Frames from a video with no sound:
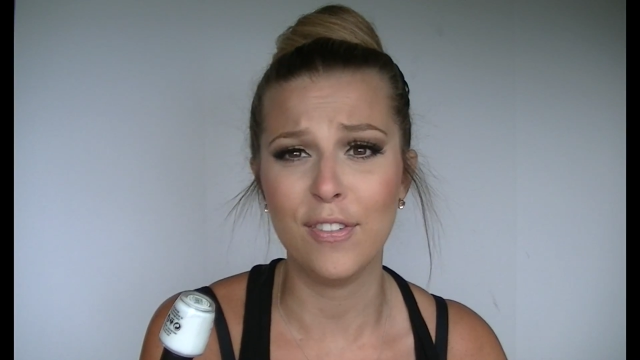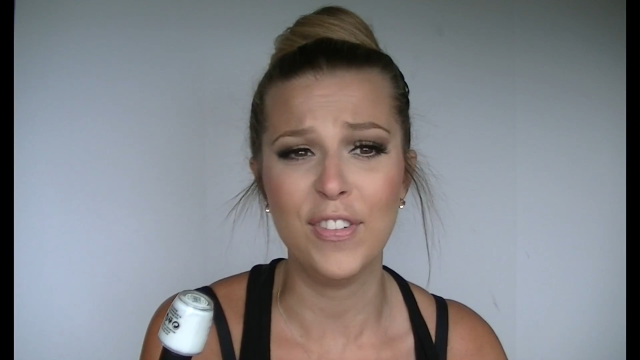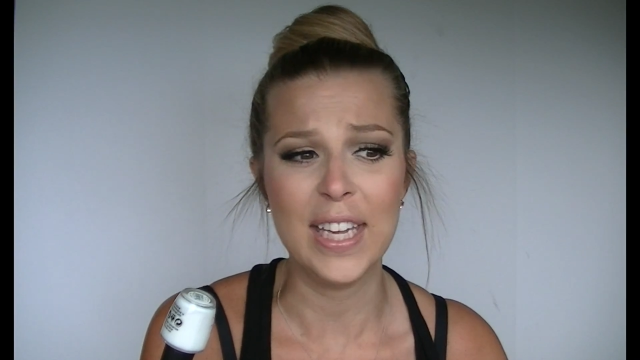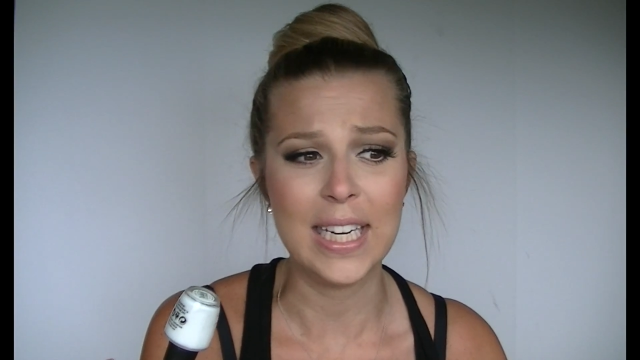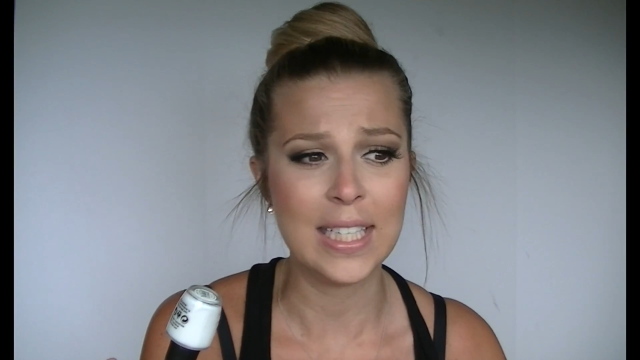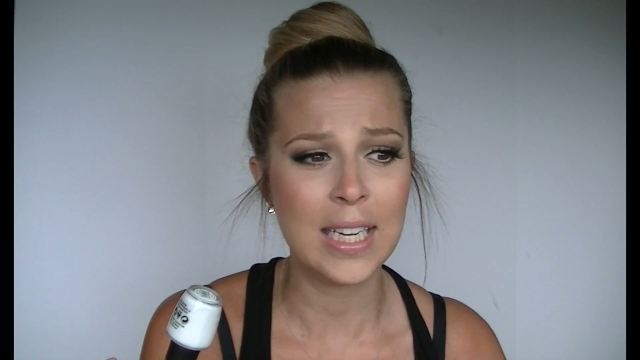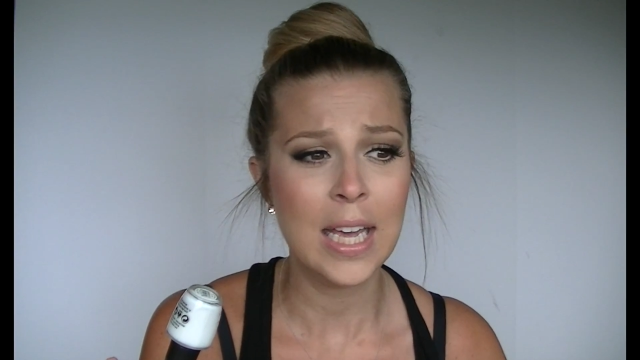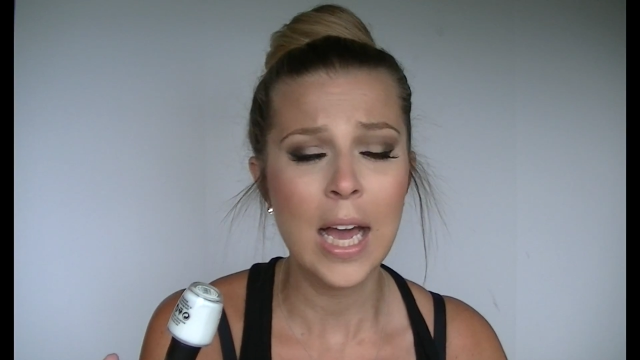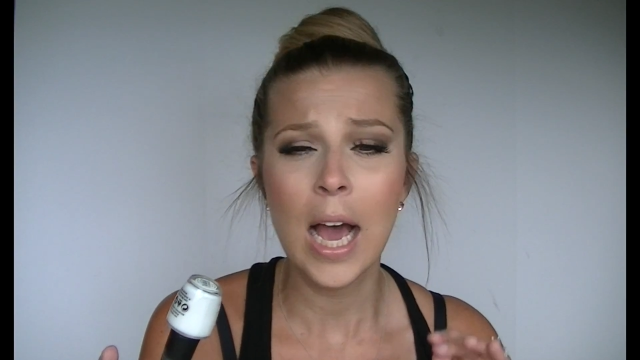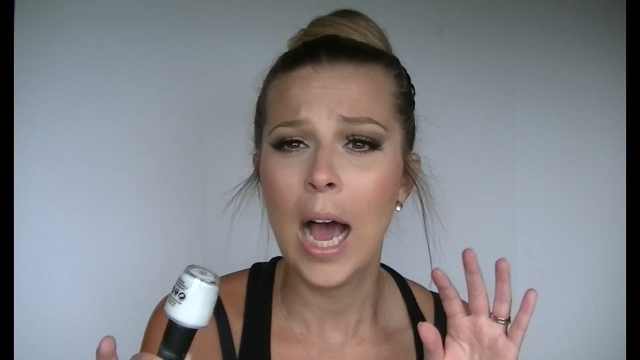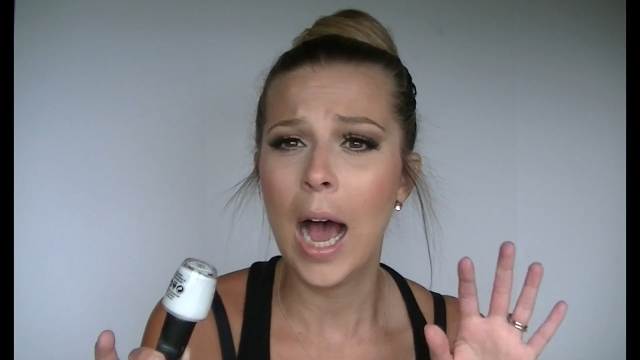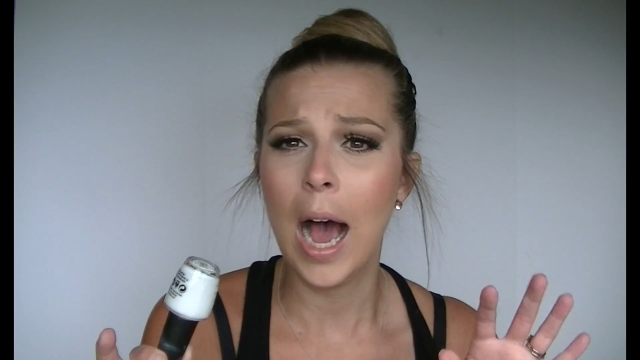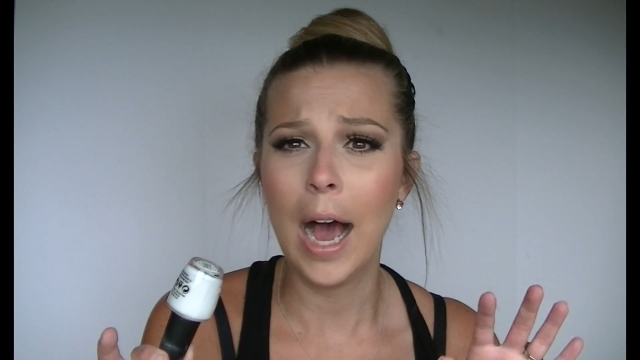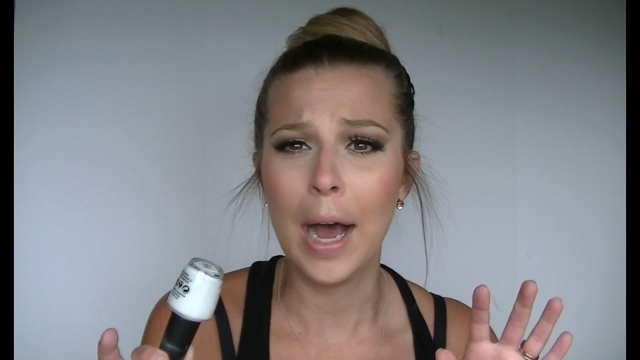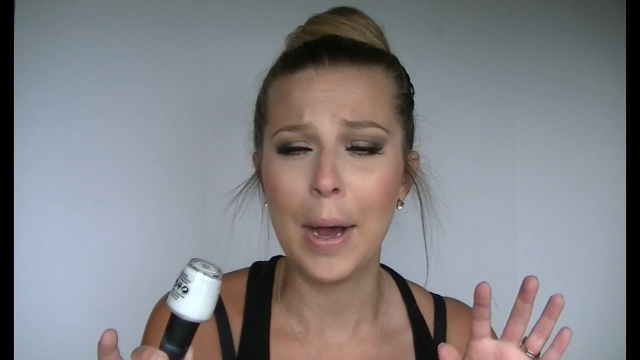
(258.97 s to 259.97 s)
feet.
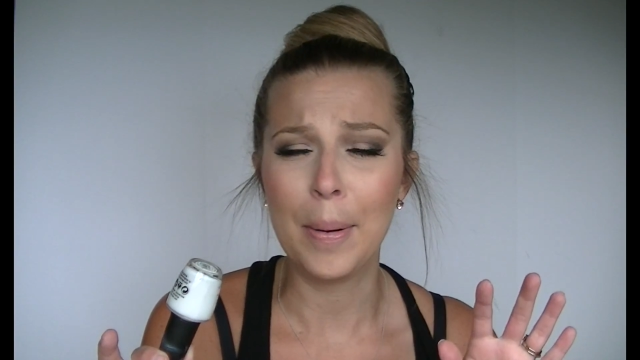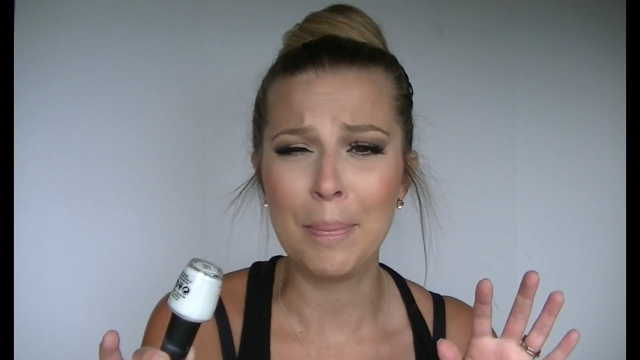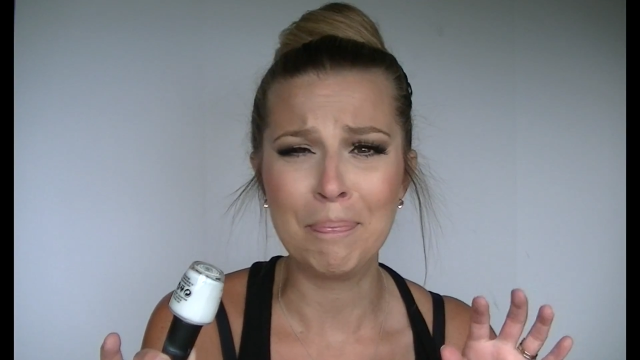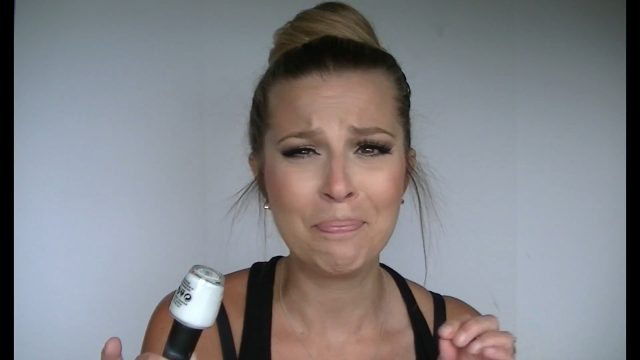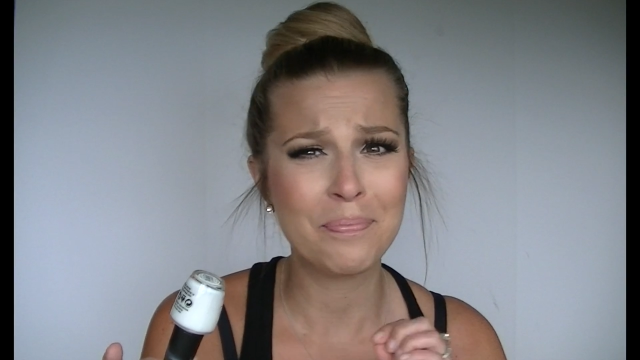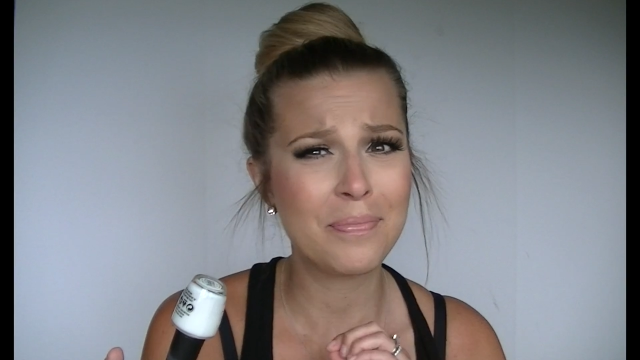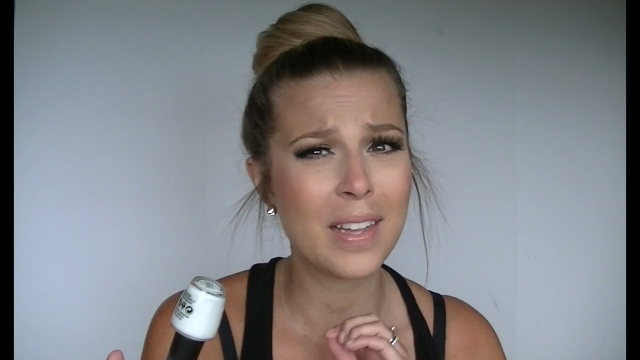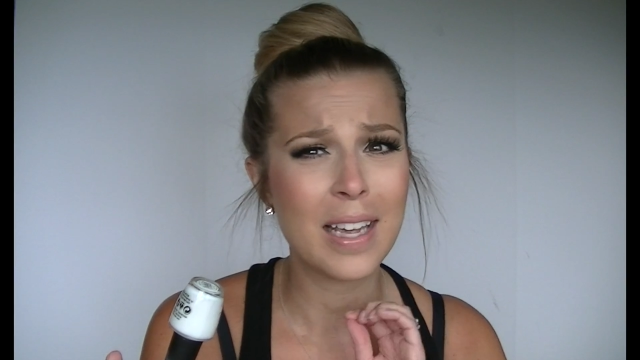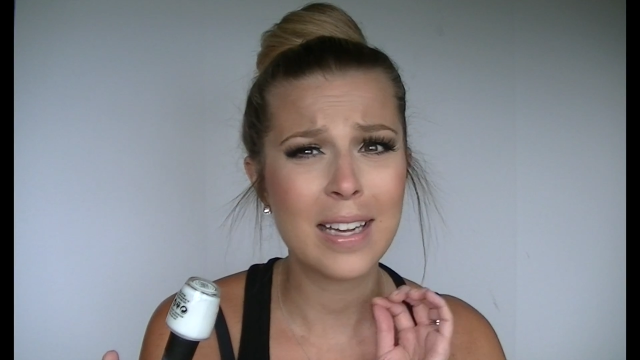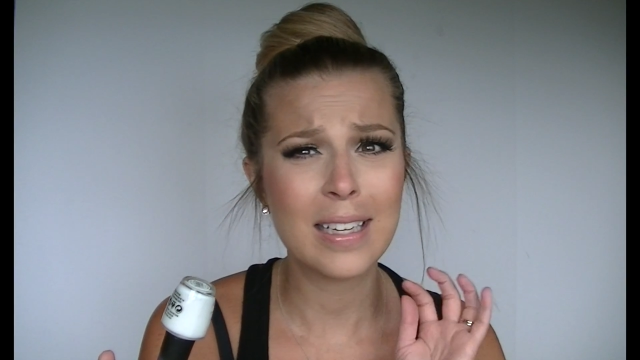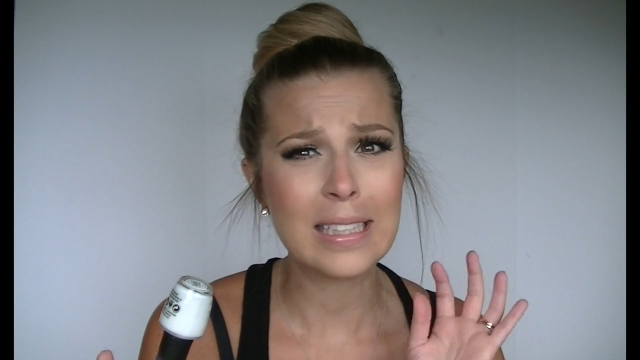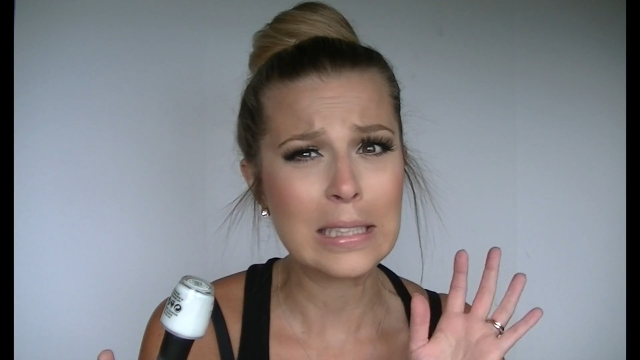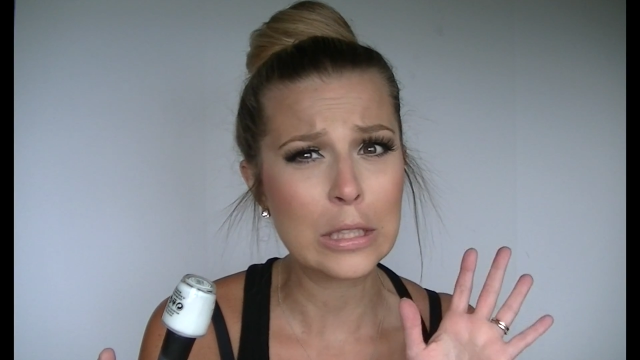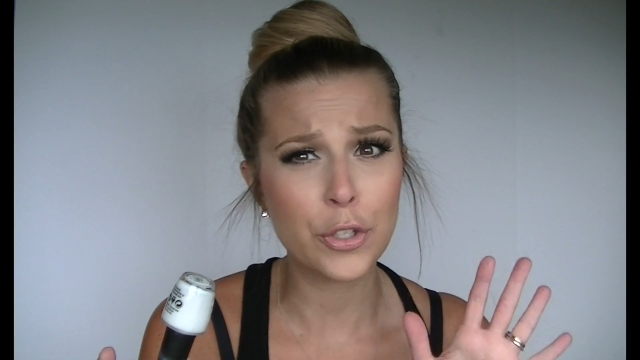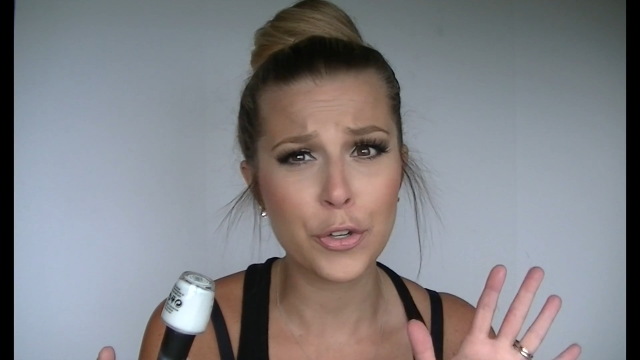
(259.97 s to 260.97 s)

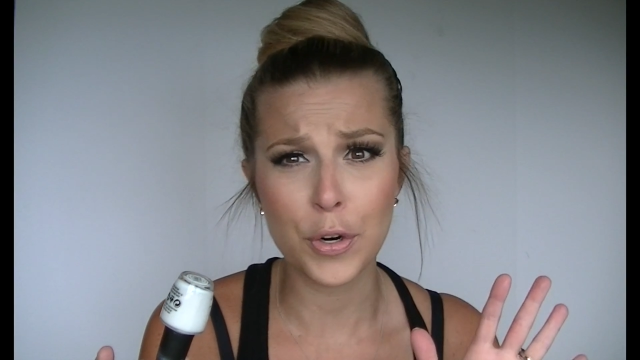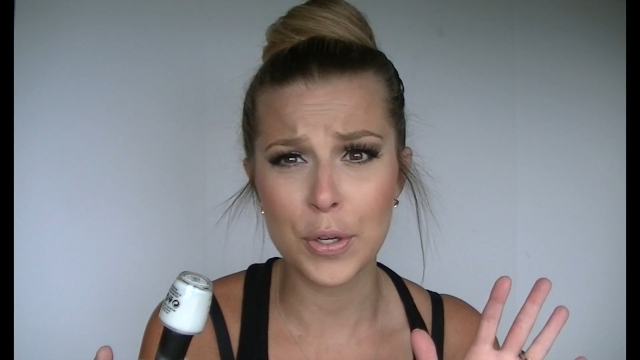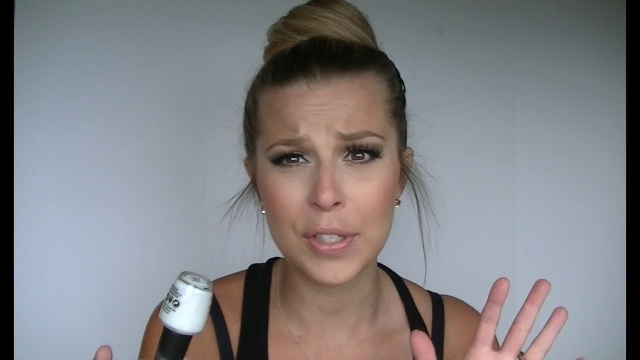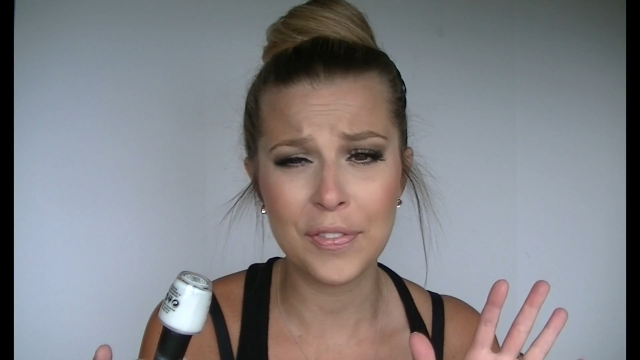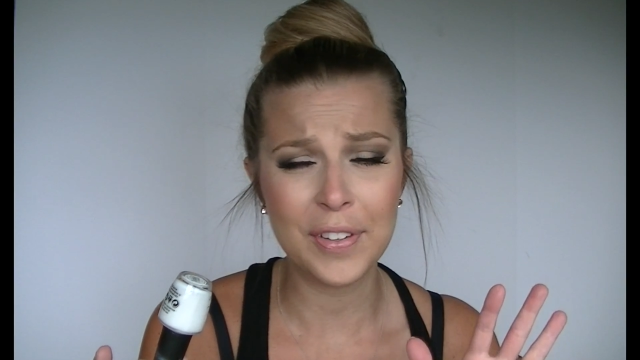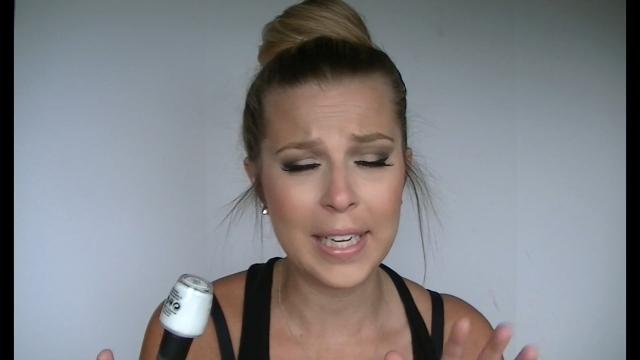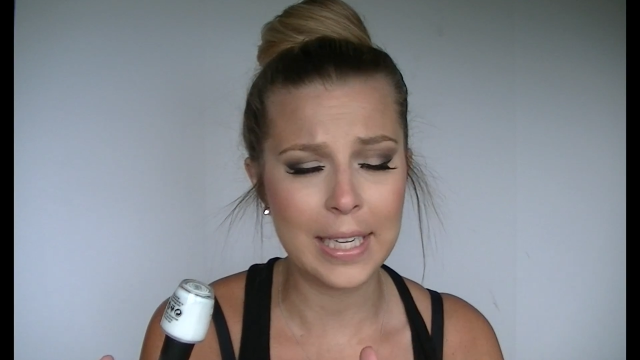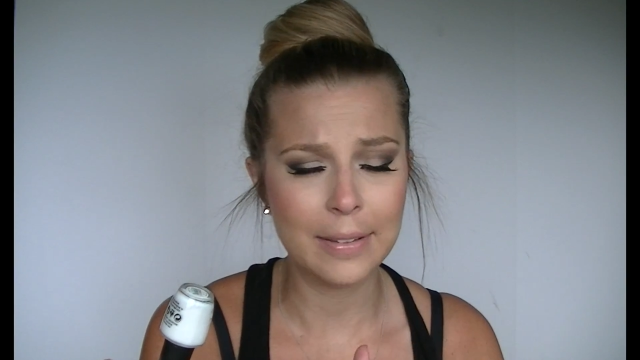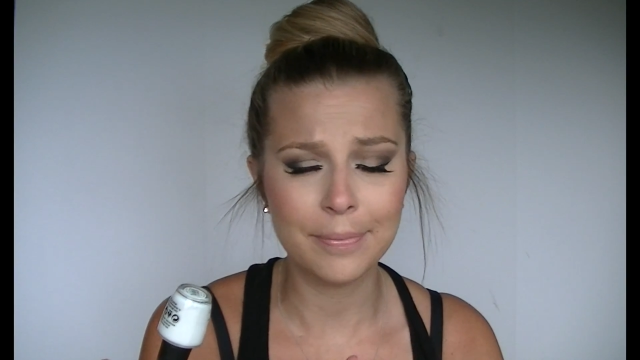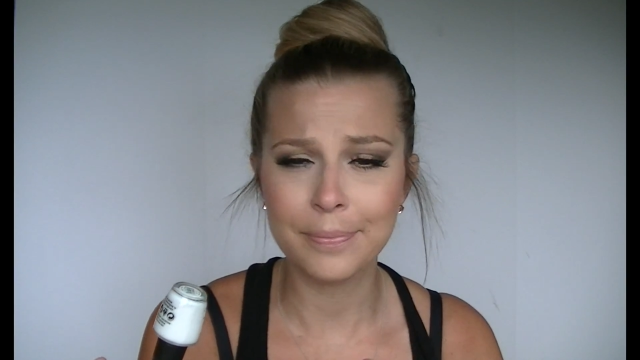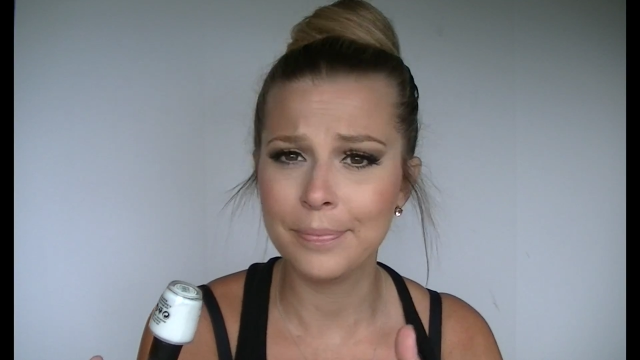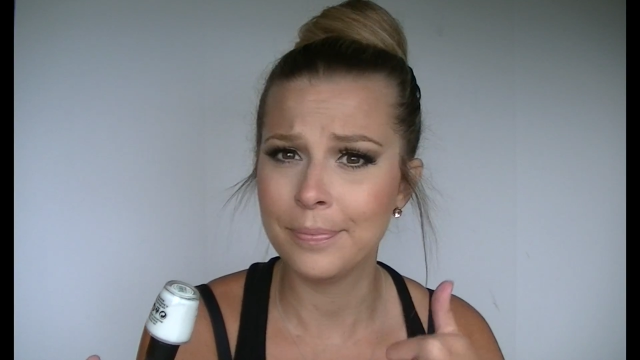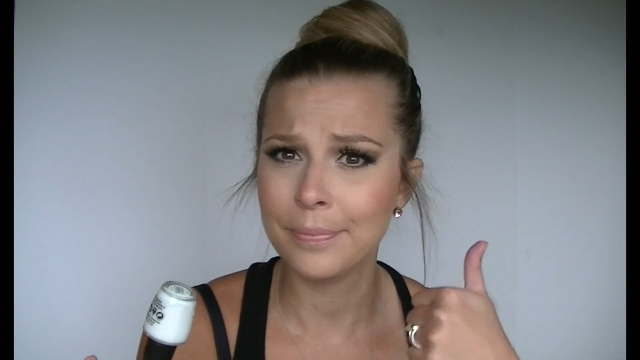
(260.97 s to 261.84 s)
Gross feet,